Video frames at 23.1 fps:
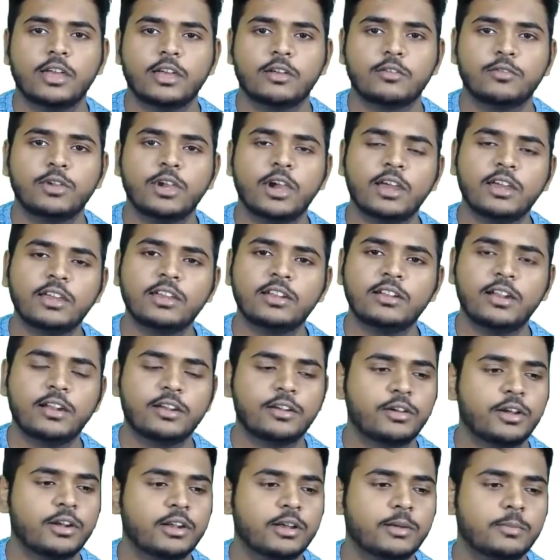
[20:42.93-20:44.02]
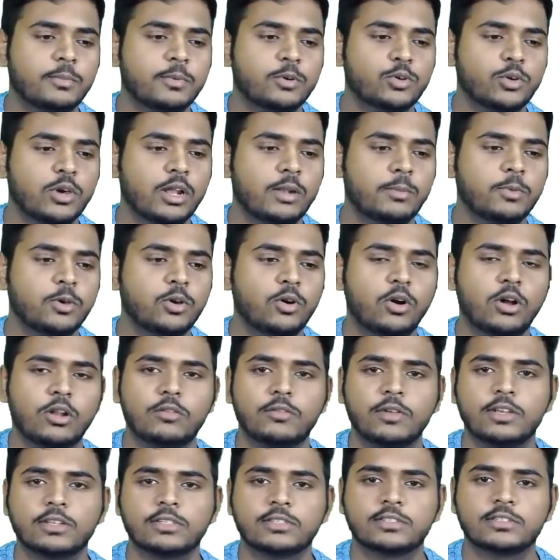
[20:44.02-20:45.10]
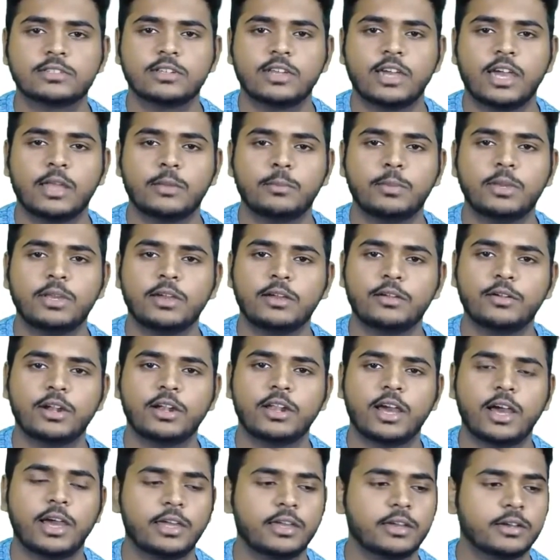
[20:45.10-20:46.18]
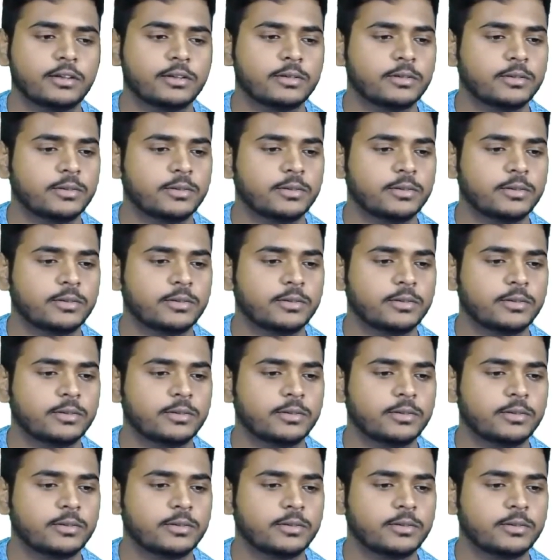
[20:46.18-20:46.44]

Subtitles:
We are here at GradeUp to help you always and be a grade higher.